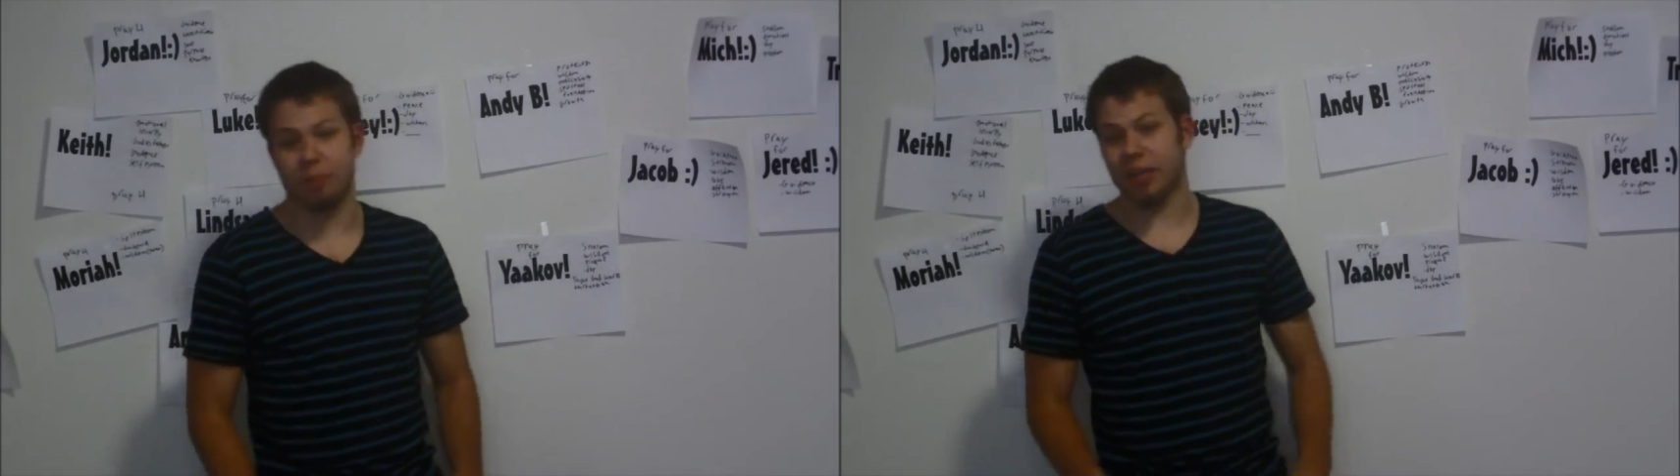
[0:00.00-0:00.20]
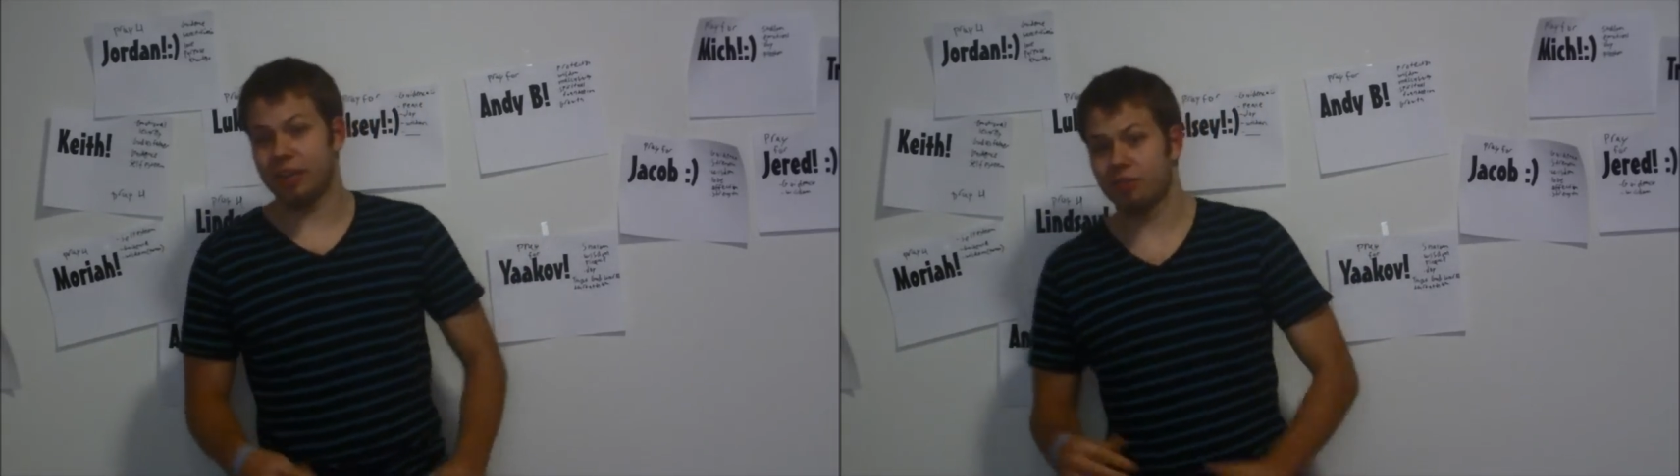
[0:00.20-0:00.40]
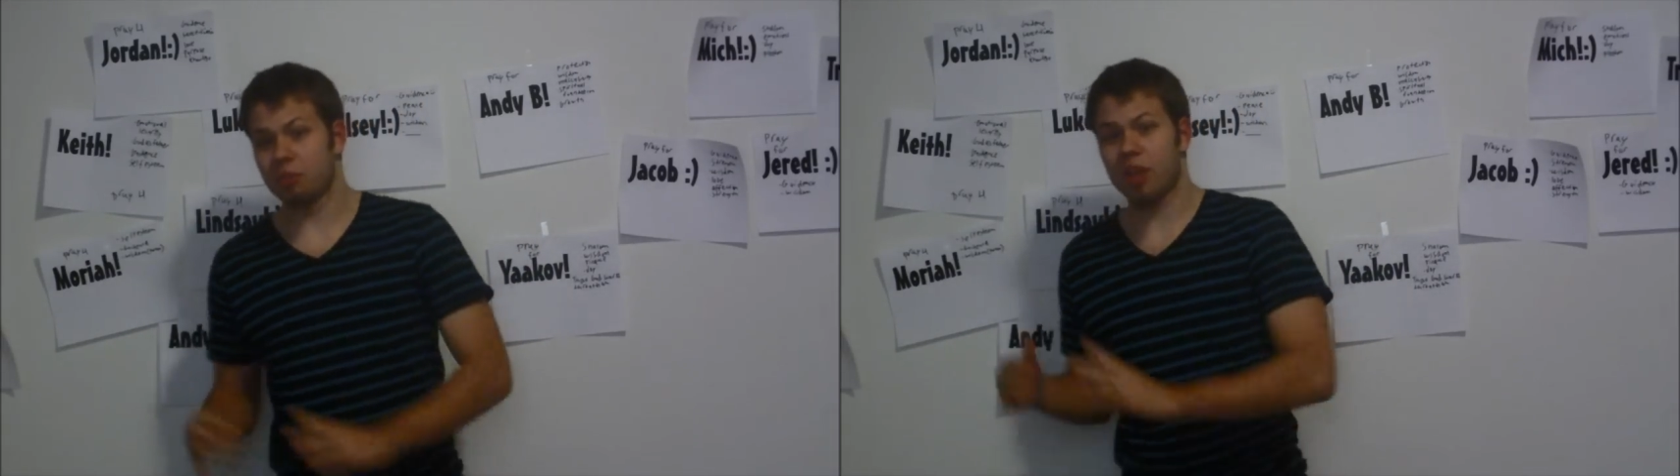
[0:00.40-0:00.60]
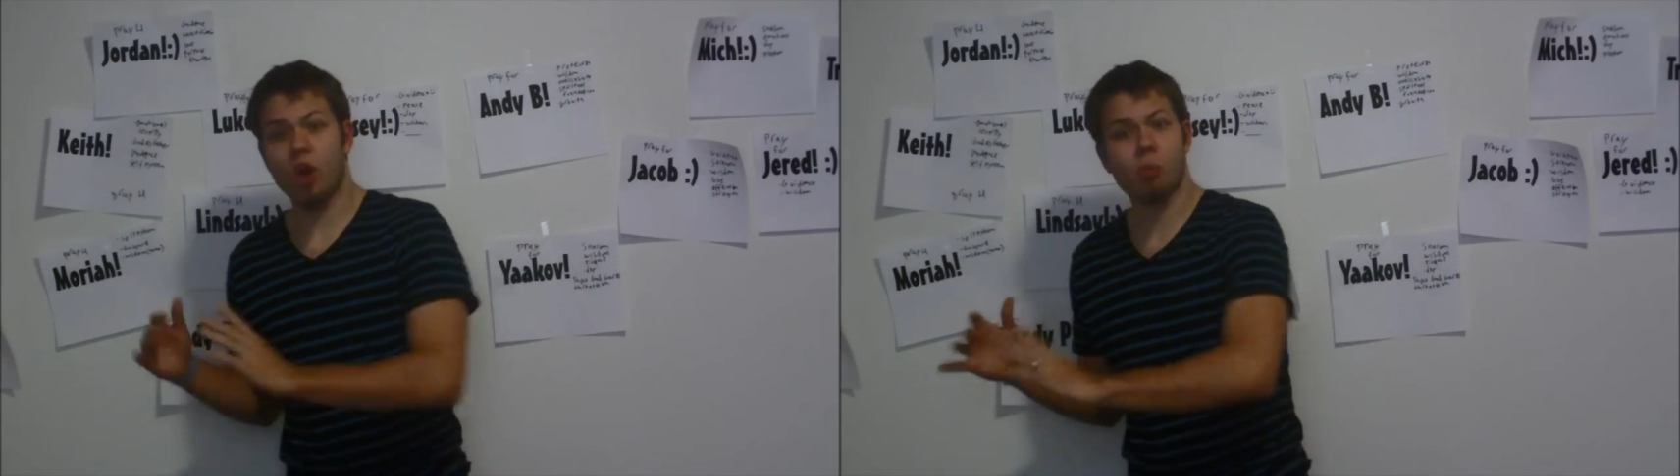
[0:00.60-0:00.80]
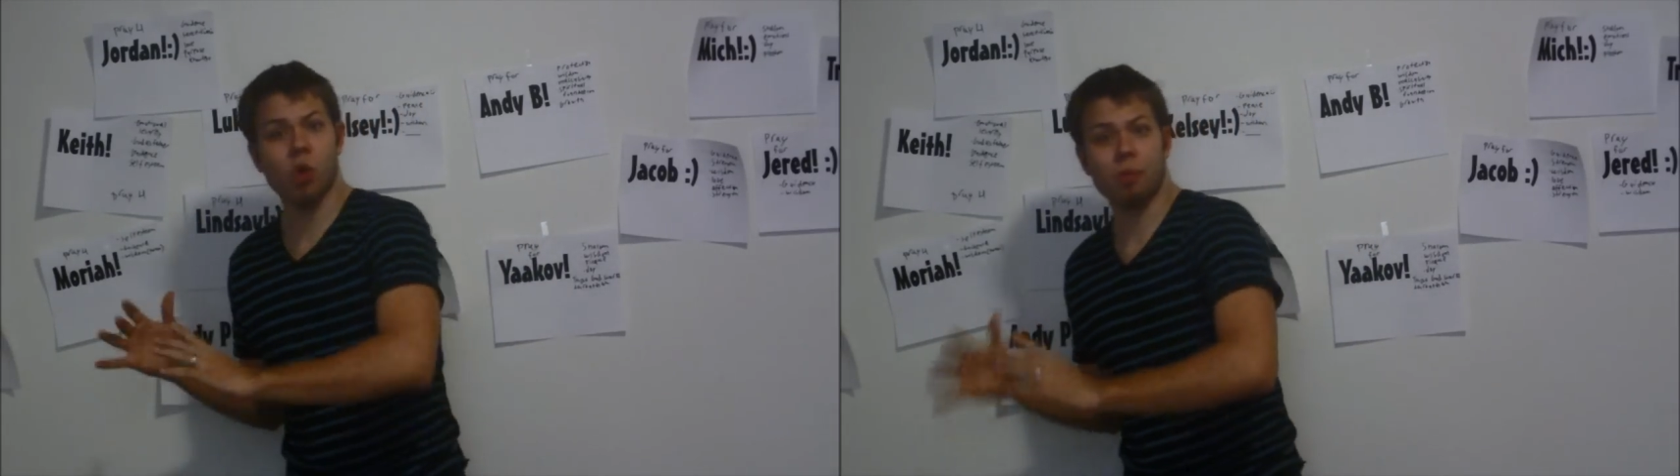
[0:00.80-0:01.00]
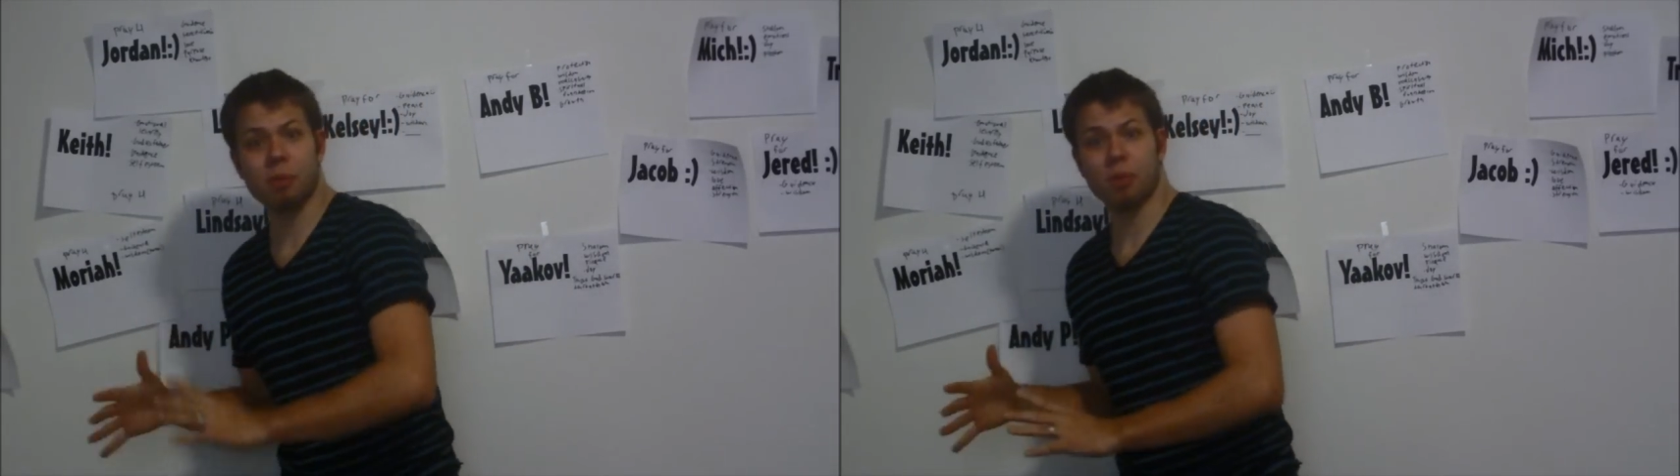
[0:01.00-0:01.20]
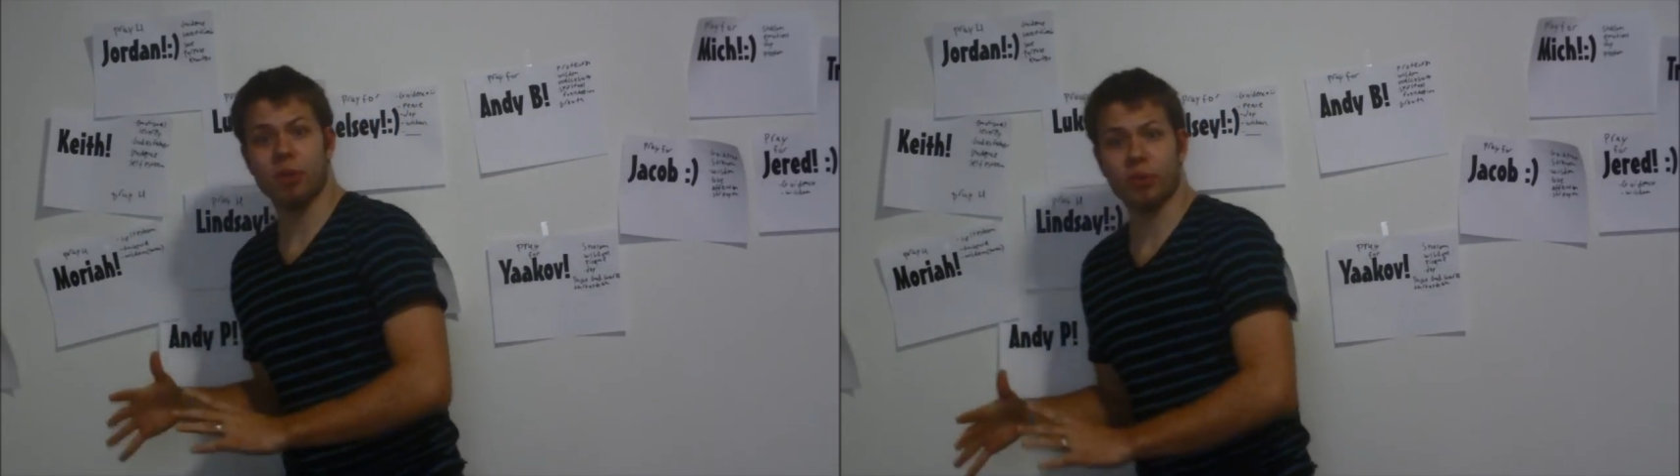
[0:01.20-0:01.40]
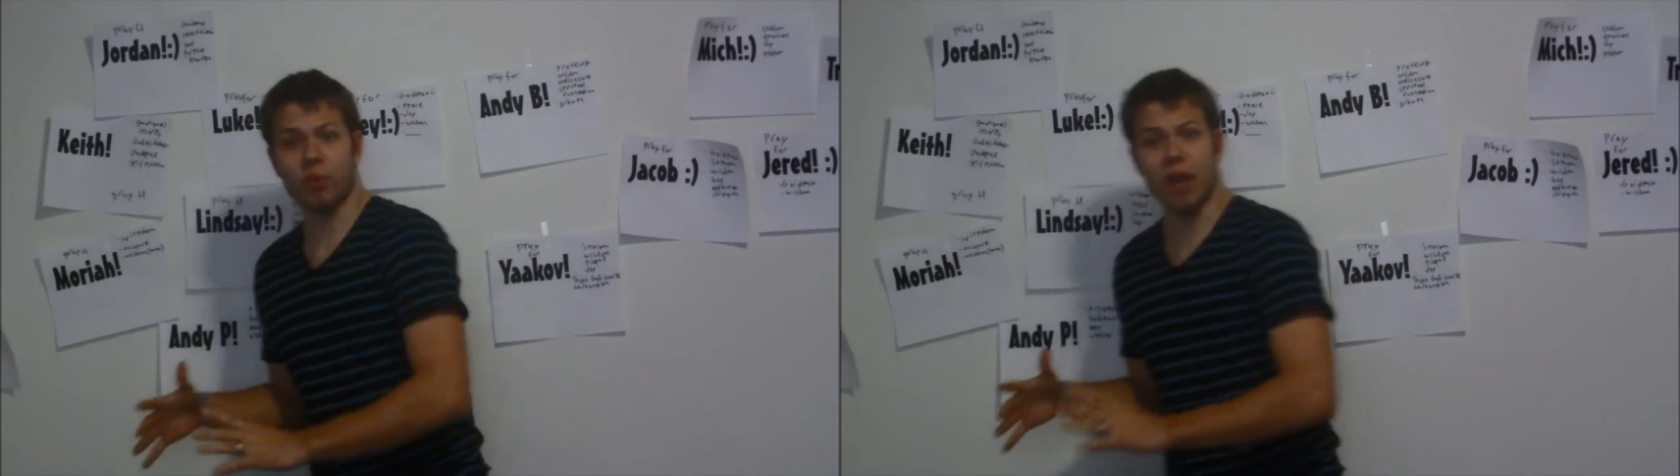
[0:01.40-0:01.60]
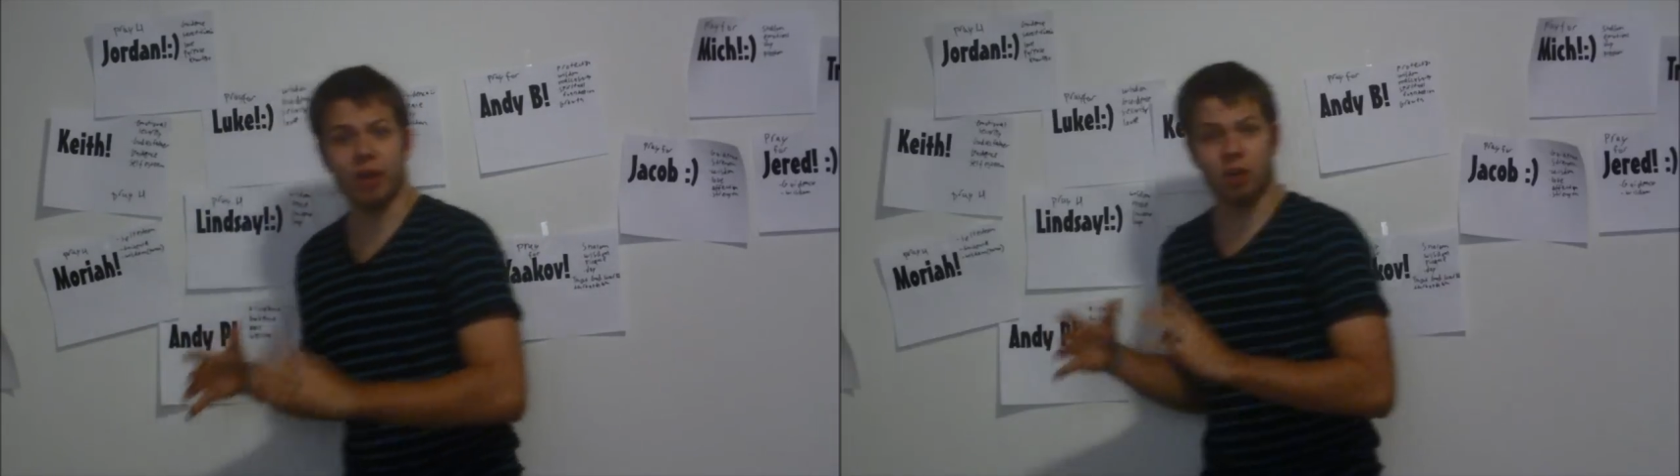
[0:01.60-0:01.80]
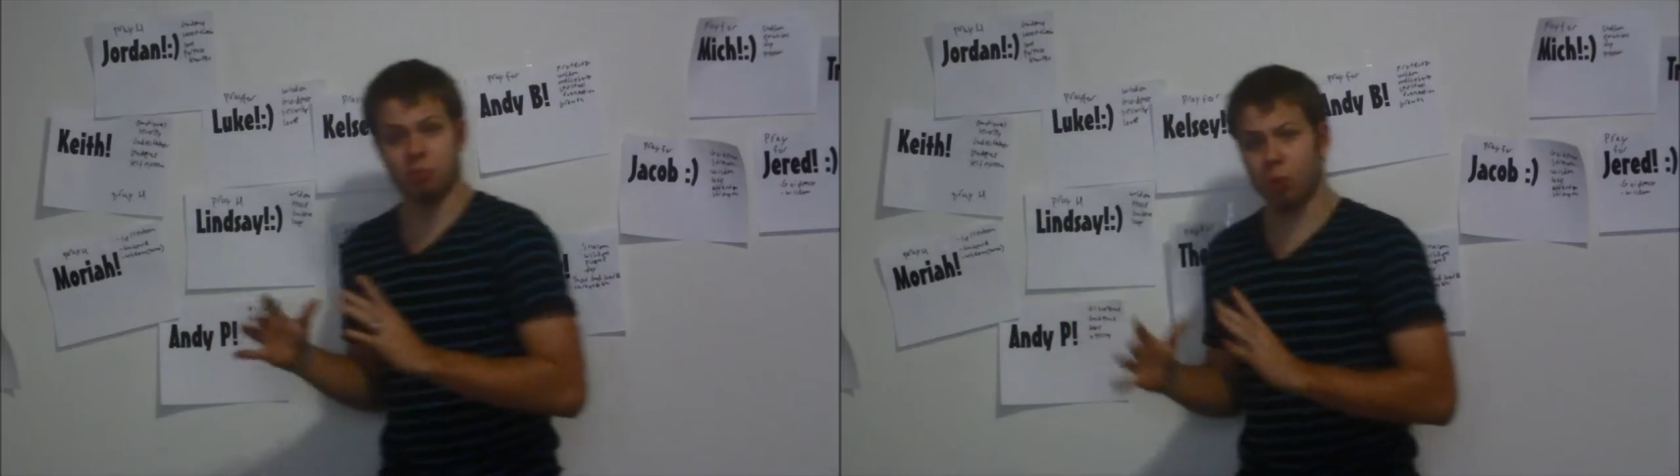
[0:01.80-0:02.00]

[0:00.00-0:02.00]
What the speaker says: But even though more people on the right are